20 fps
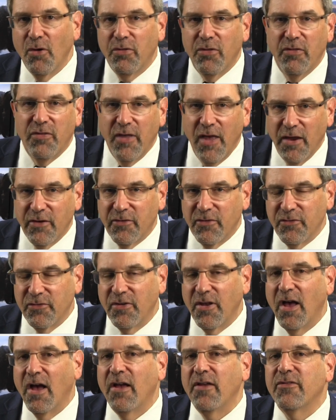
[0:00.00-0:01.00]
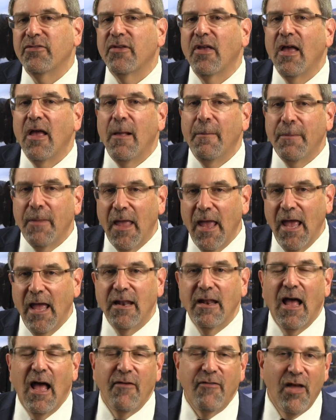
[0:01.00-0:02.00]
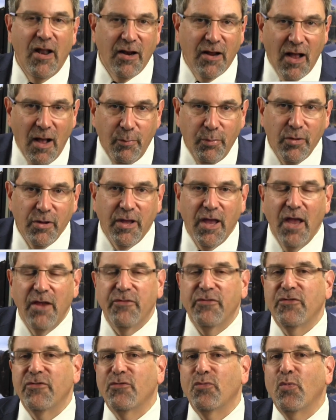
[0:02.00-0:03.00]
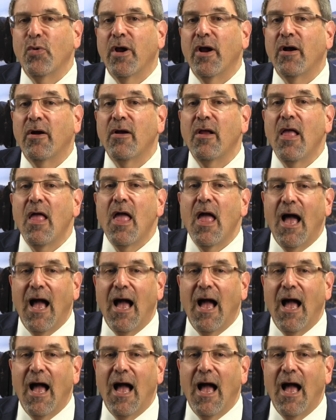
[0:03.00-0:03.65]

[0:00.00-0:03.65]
go through the exercise, and I've had a couple of cases where